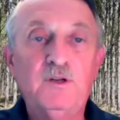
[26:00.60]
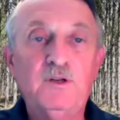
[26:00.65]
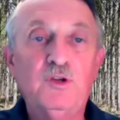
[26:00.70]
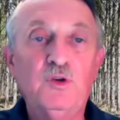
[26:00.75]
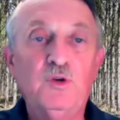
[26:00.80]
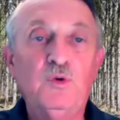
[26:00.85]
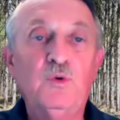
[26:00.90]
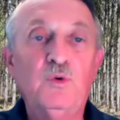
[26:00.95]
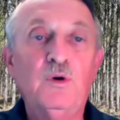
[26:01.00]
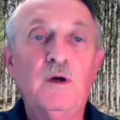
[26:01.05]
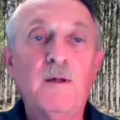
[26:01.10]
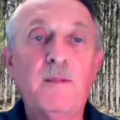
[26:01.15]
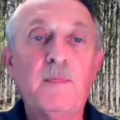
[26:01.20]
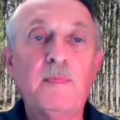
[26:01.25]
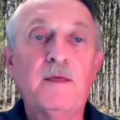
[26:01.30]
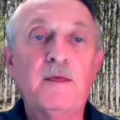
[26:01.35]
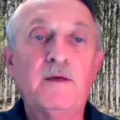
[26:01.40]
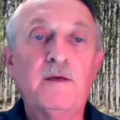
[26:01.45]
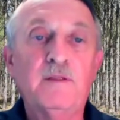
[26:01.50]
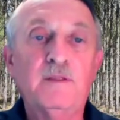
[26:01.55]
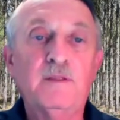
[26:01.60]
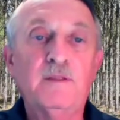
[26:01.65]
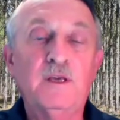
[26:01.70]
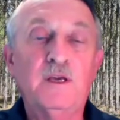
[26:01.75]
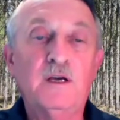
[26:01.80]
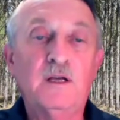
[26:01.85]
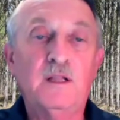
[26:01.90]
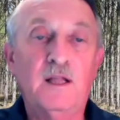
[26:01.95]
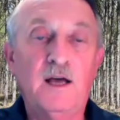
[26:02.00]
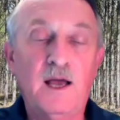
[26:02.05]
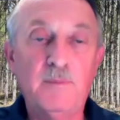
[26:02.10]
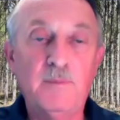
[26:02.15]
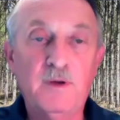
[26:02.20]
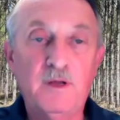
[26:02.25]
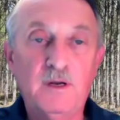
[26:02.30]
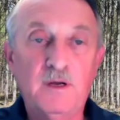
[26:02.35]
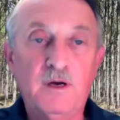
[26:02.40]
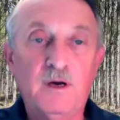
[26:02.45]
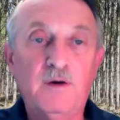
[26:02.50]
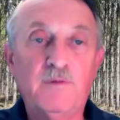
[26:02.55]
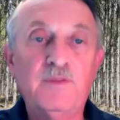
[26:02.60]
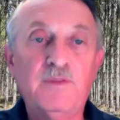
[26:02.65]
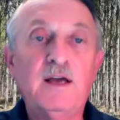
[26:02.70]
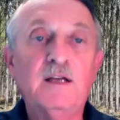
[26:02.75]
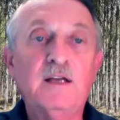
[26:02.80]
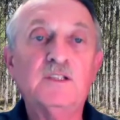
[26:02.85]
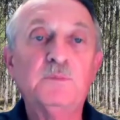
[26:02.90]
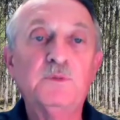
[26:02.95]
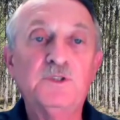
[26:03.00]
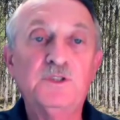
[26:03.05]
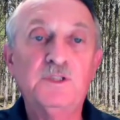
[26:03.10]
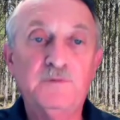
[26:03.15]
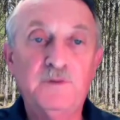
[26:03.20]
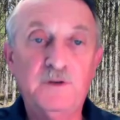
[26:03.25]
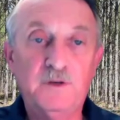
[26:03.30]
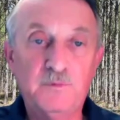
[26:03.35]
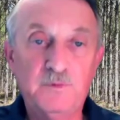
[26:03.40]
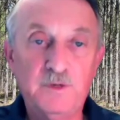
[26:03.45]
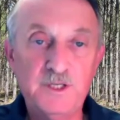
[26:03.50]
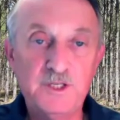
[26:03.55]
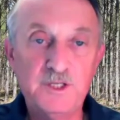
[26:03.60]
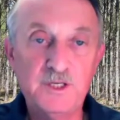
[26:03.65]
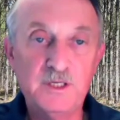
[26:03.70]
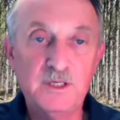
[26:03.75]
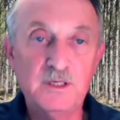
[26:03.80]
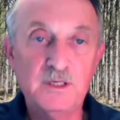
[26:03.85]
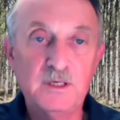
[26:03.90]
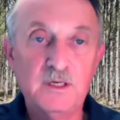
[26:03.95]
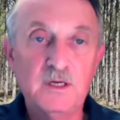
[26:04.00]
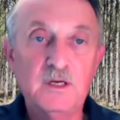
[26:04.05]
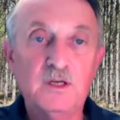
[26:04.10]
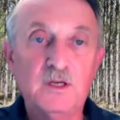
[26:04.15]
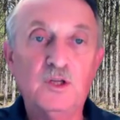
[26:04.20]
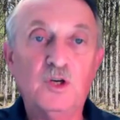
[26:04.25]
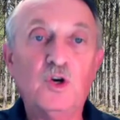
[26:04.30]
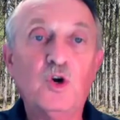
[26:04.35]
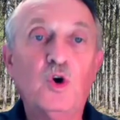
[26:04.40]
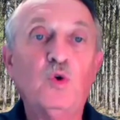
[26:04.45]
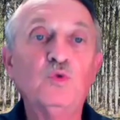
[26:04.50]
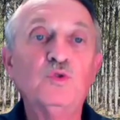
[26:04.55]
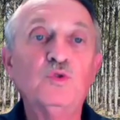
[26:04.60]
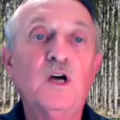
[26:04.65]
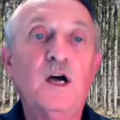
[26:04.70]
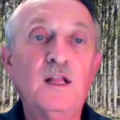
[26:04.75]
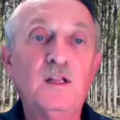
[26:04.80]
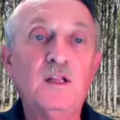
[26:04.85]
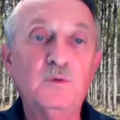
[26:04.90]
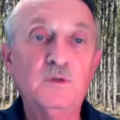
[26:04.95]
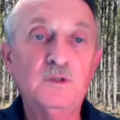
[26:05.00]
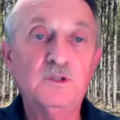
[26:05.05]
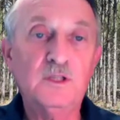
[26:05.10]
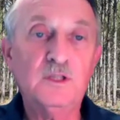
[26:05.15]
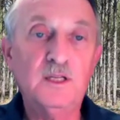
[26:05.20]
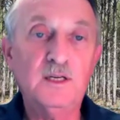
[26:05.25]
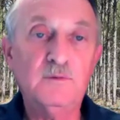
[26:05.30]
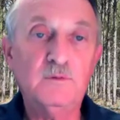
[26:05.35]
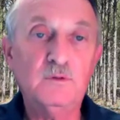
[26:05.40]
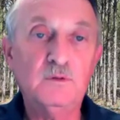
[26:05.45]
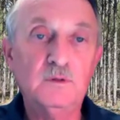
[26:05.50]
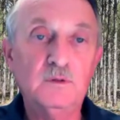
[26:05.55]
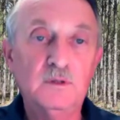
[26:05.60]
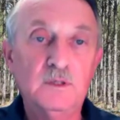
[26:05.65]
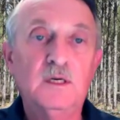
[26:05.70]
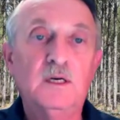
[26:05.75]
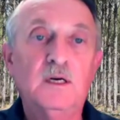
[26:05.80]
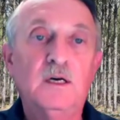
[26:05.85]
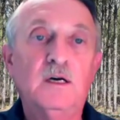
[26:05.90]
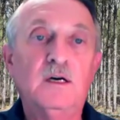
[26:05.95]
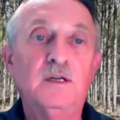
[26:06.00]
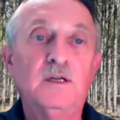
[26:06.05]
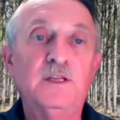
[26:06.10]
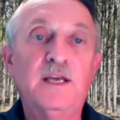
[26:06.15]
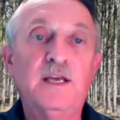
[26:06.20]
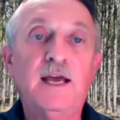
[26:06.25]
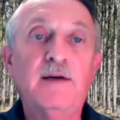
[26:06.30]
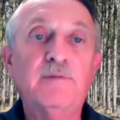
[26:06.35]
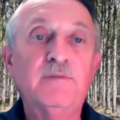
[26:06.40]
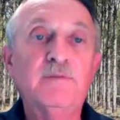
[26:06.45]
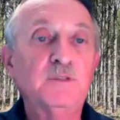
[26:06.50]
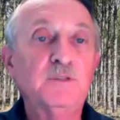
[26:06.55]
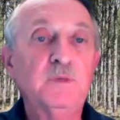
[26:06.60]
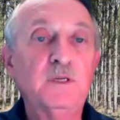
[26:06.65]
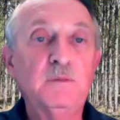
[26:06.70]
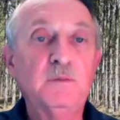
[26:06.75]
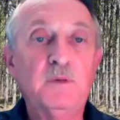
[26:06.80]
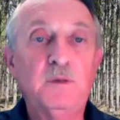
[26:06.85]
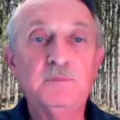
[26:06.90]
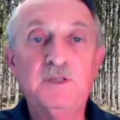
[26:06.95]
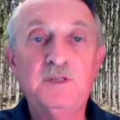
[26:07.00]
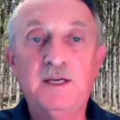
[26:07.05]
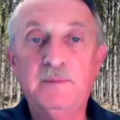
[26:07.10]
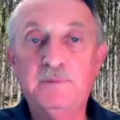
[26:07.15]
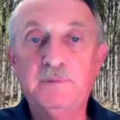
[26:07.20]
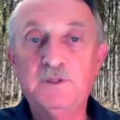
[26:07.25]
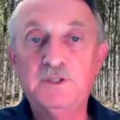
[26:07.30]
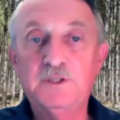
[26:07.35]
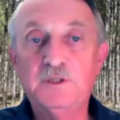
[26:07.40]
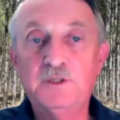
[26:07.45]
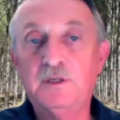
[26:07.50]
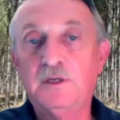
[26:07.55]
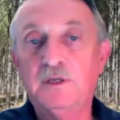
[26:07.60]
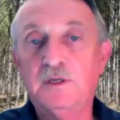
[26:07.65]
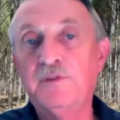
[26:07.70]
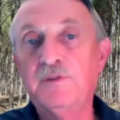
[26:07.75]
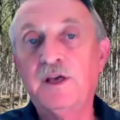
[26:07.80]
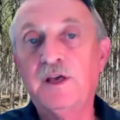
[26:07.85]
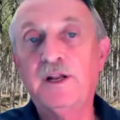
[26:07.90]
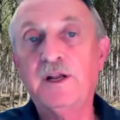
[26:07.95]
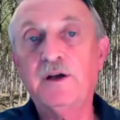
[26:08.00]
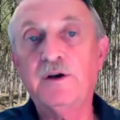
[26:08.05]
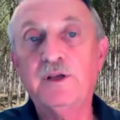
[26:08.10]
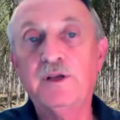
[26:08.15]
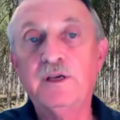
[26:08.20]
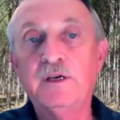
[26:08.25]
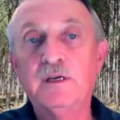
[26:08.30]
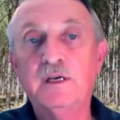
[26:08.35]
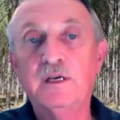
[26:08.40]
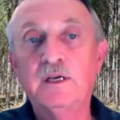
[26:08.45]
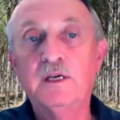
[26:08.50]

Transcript: to the climate of that specific region, the cold tolerance level, the average minimum temperature of that area.